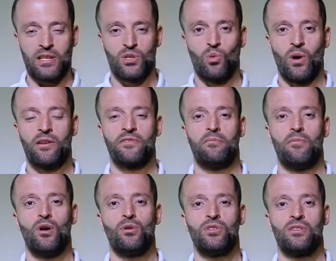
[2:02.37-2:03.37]
It's one of the
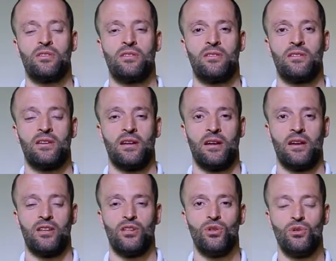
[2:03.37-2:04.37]
most
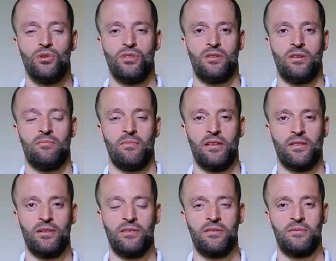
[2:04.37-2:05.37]
used
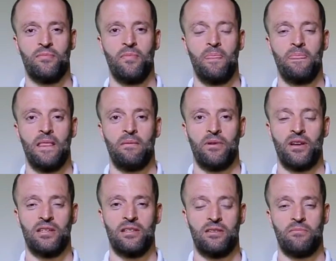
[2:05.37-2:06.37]
methods
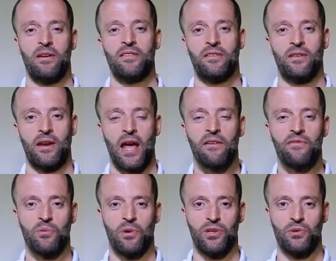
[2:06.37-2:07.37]
because it's a method that
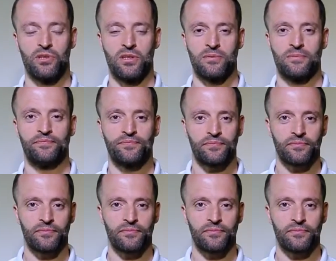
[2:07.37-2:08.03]
everyone uses.